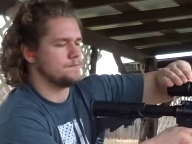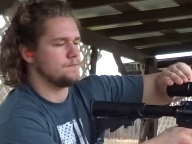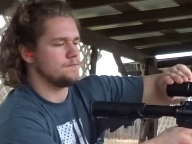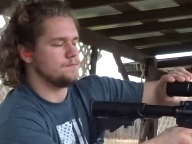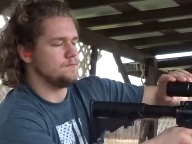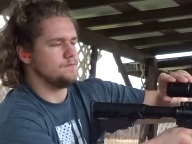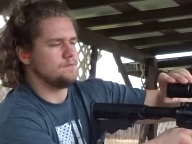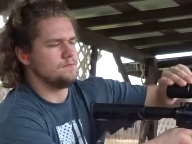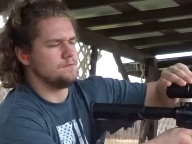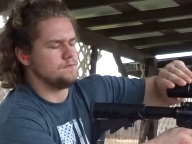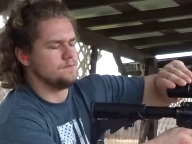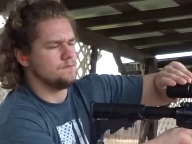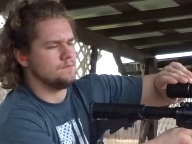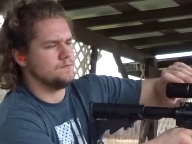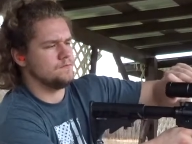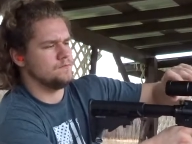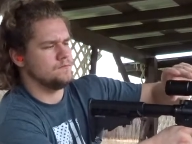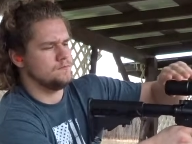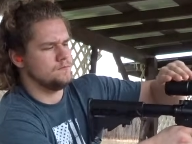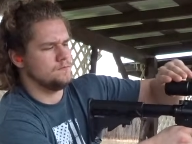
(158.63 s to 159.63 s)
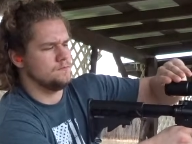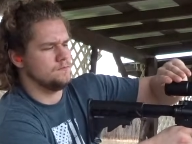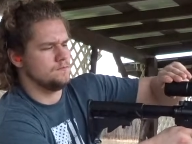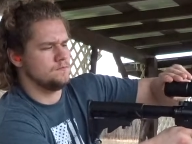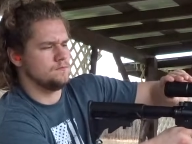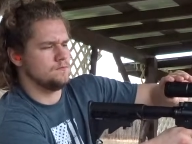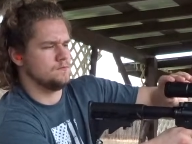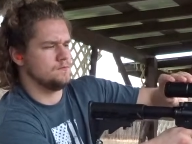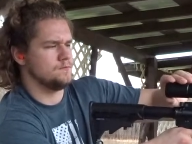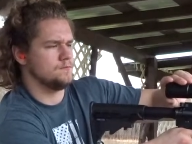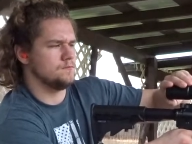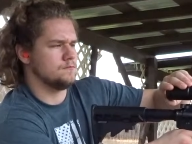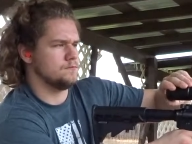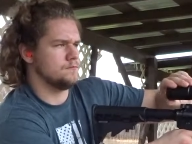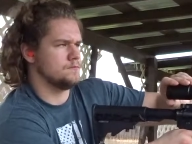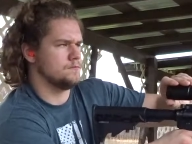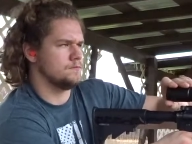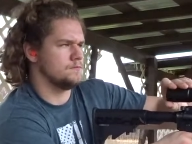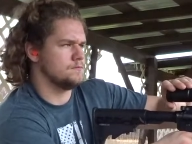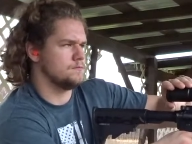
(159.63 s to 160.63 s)

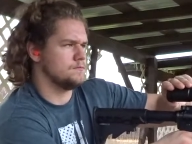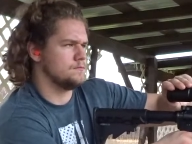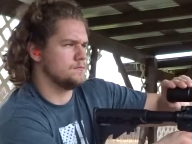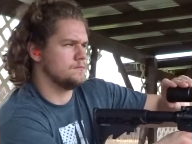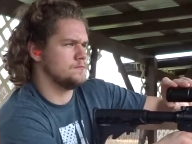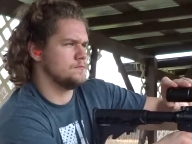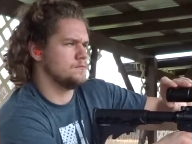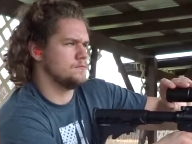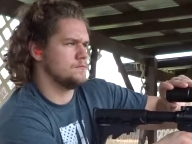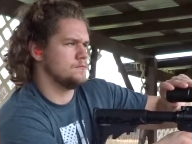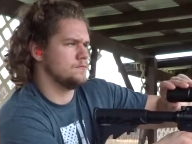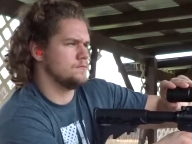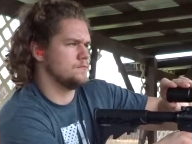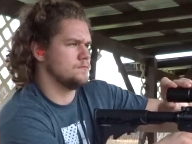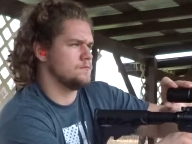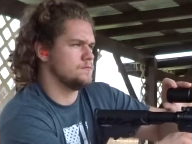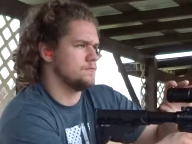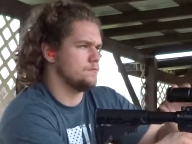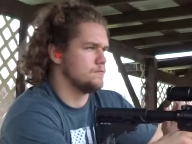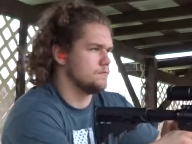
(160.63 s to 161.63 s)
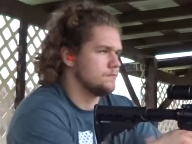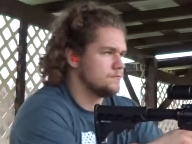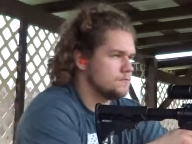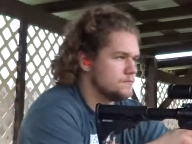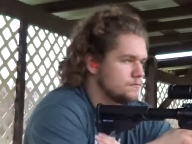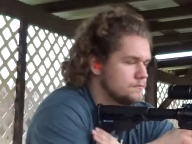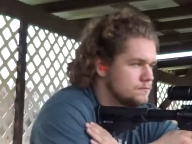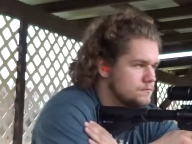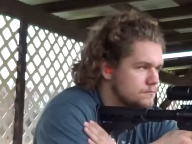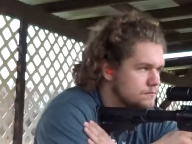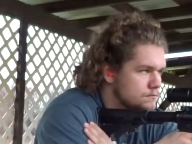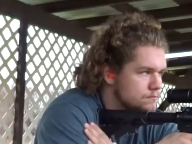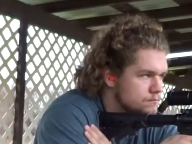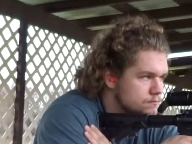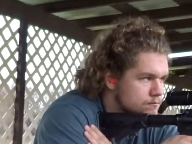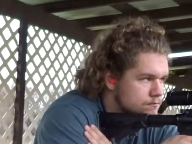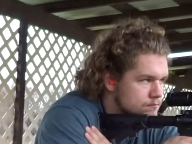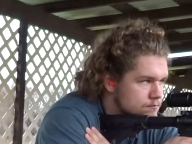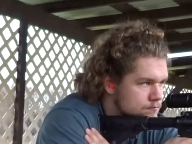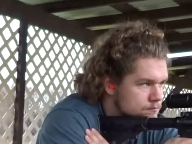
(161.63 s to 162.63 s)

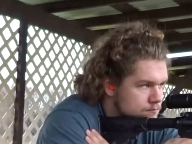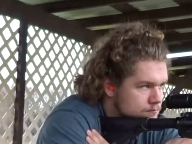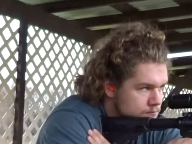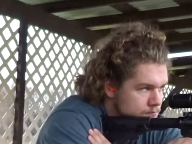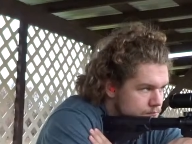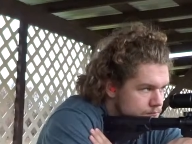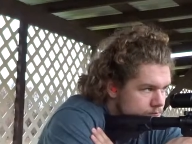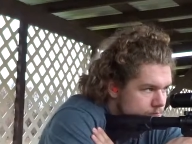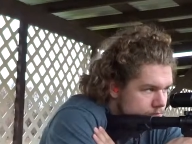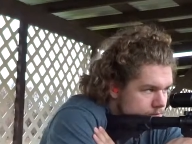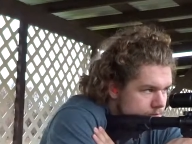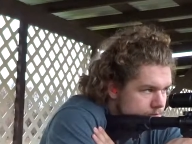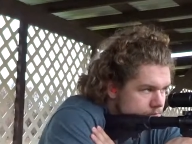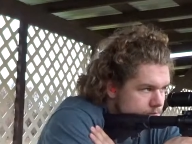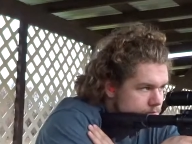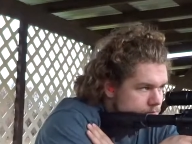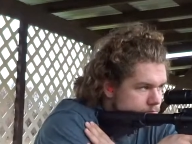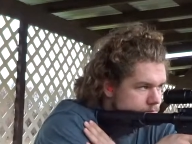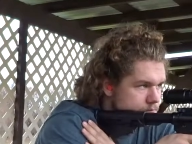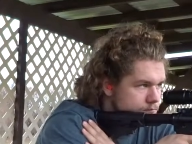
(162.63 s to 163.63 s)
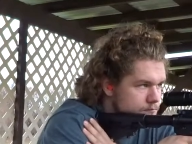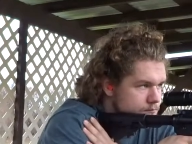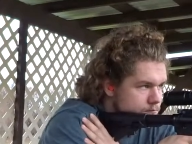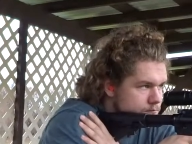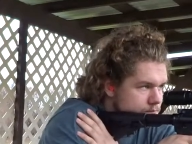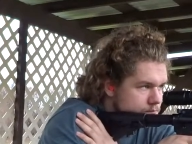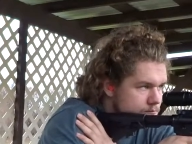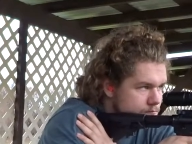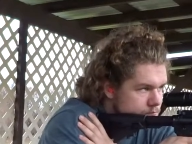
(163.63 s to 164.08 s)
(silence)